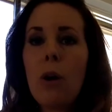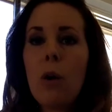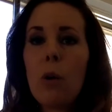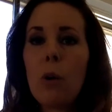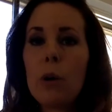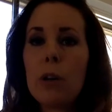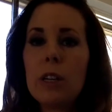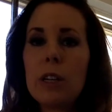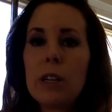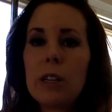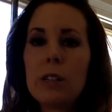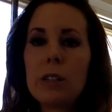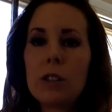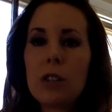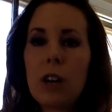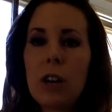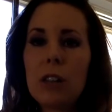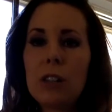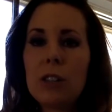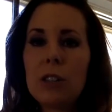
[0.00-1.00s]
Or you can
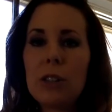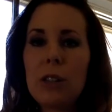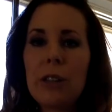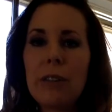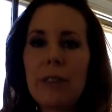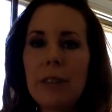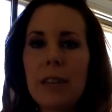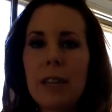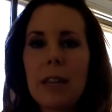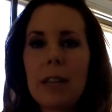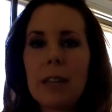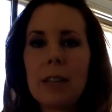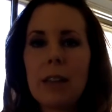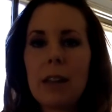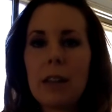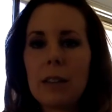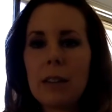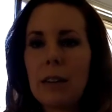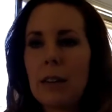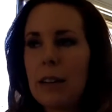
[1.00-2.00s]
try and do everything
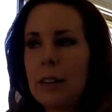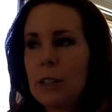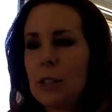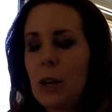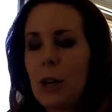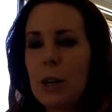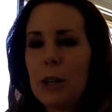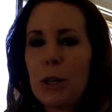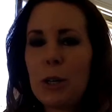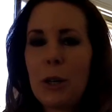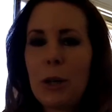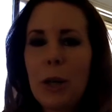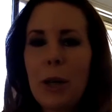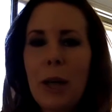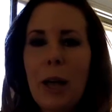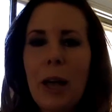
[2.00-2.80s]
like I try to do.